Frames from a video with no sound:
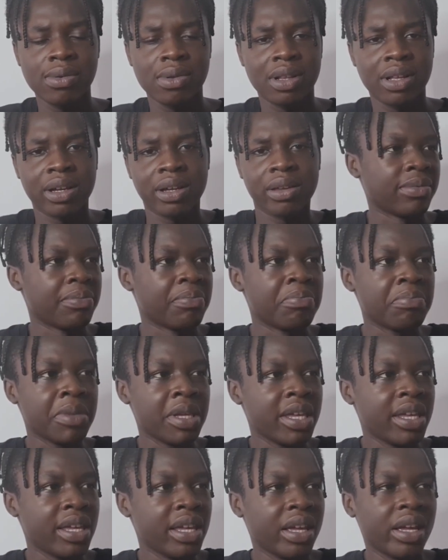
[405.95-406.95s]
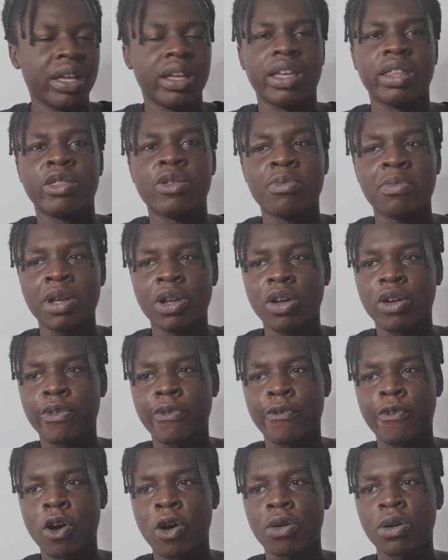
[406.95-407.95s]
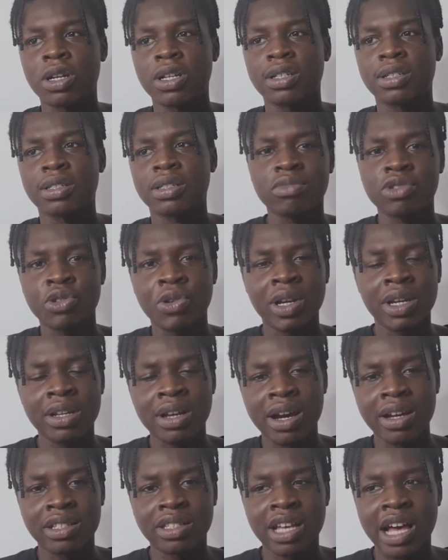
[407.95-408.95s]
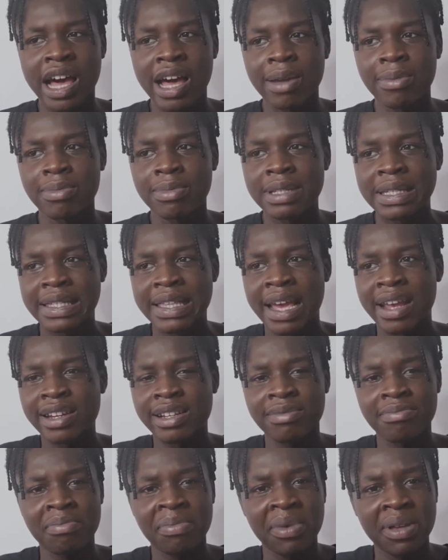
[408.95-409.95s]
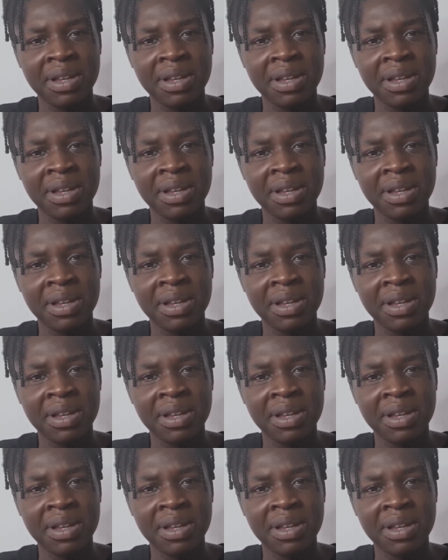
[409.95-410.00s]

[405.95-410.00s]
Like me in the middle of the forest during nighttime, standing